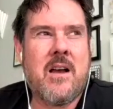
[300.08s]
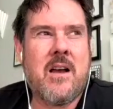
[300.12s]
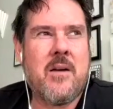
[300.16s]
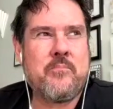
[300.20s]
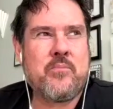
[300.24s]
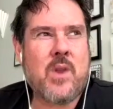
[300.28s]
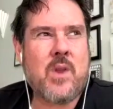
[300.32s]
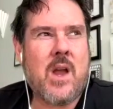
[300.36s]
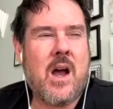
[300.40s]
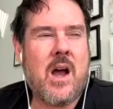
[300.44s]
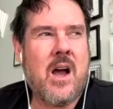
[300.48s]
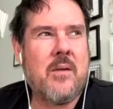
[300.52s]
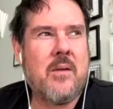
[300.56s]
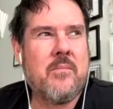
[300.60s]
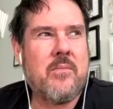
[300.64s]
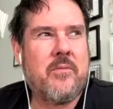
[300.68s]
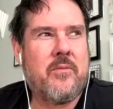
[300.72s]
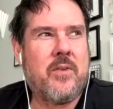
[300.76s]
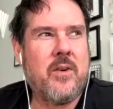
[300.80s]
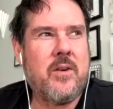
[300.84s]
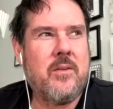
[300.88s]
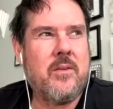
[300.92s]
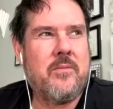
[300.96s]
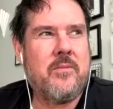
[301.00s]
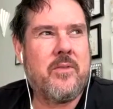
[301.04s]

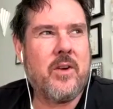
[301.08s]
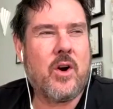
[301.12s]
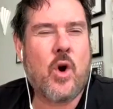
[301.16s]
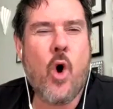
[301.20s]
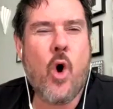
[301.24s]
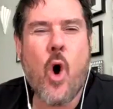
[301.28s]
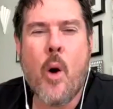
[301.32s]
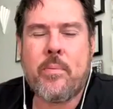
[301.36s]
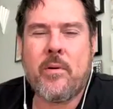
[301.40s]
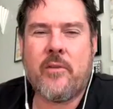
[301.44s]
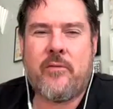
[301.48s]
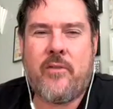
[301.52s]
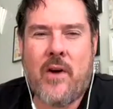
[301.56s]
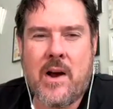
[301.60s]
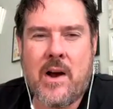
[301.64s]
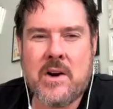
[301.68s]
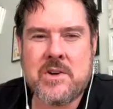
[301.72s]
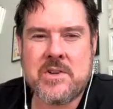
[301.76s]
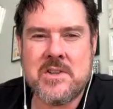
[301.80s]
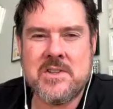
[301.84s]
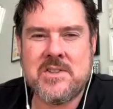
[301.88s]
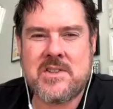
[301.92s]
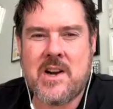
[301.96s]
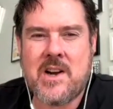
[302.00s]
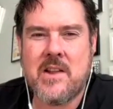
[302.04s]
for corporate
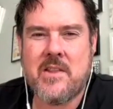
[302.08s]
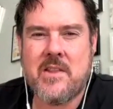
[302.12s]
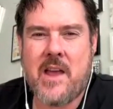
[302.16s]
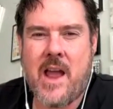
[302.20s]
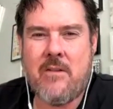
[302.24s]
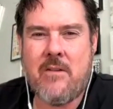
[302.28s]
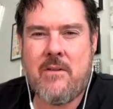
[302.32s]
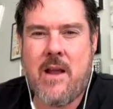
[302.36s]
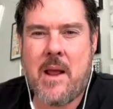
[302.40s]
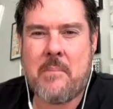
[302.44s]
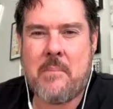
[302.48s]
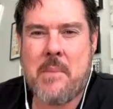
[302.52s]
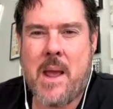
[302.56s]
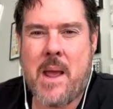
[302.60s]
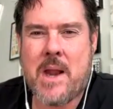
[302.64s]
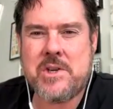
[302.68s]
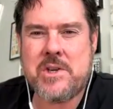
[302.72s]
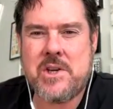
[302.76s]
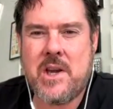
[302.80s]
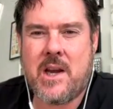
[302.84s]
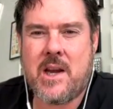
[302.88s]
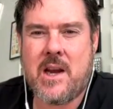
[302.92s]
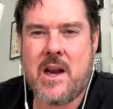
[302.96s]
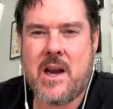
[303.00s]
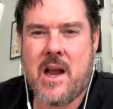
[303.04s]
functions, don't they? Around
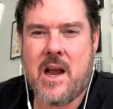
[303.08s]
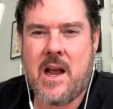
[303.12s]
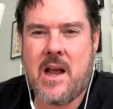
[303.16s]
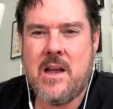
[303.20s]
Magic